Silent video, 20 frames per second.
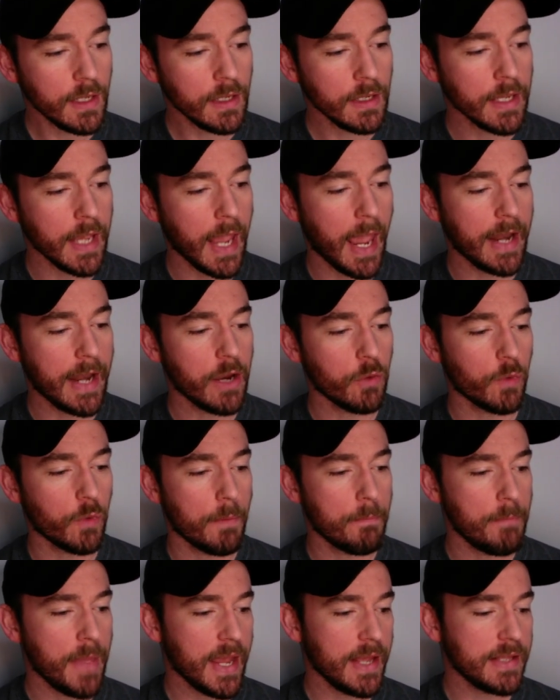And it
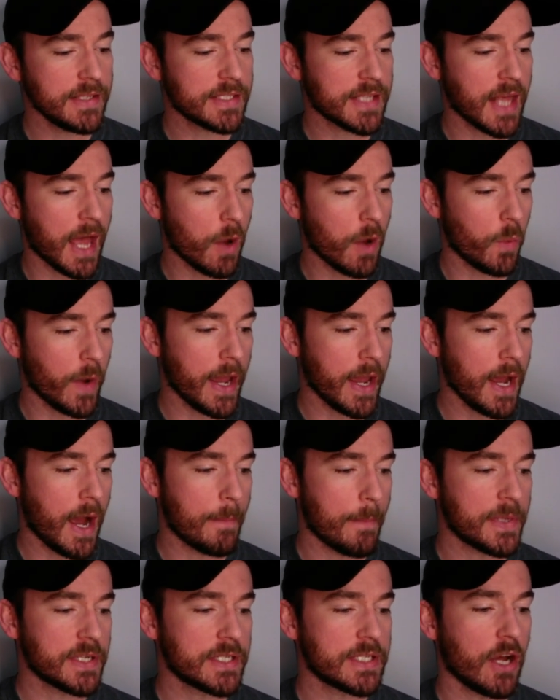remains that way
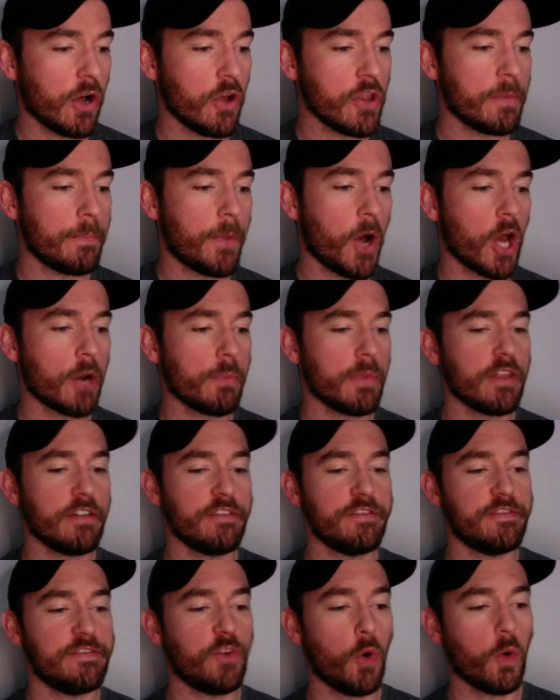up until the bottom of the
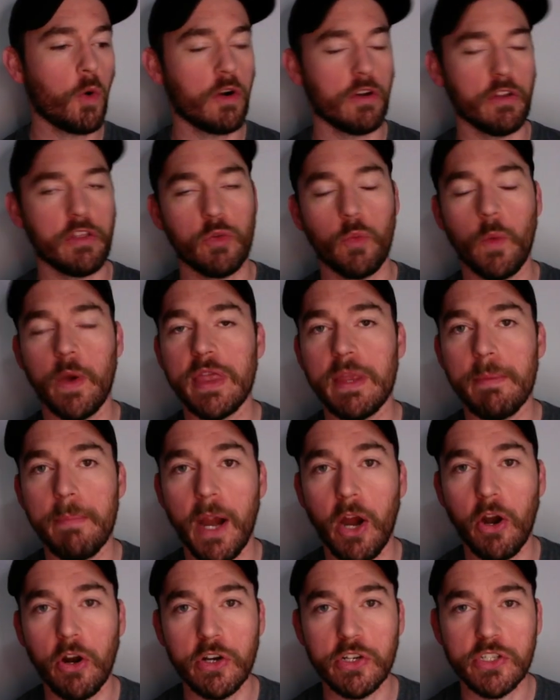fourth when the
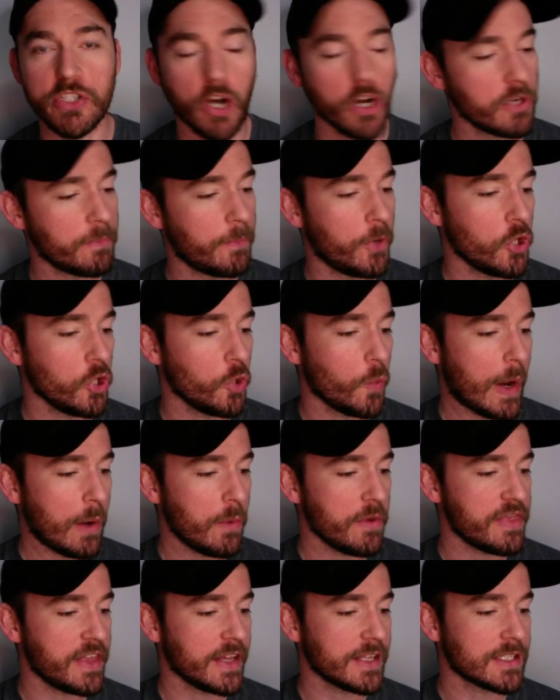Mariners start to pull away
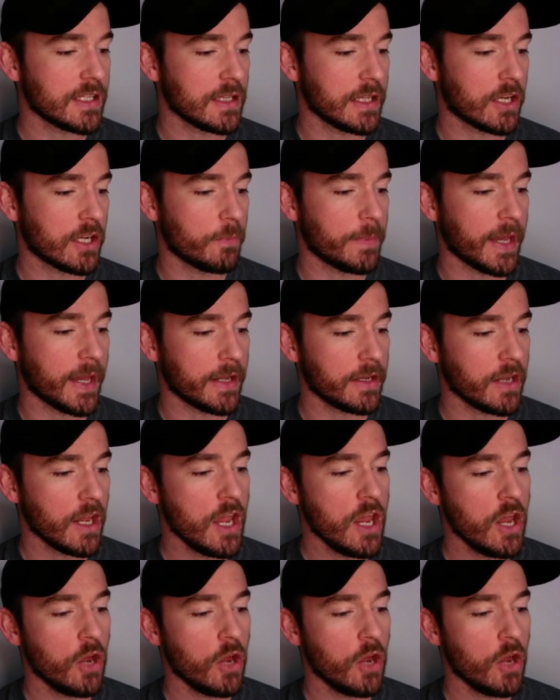with things a little bit.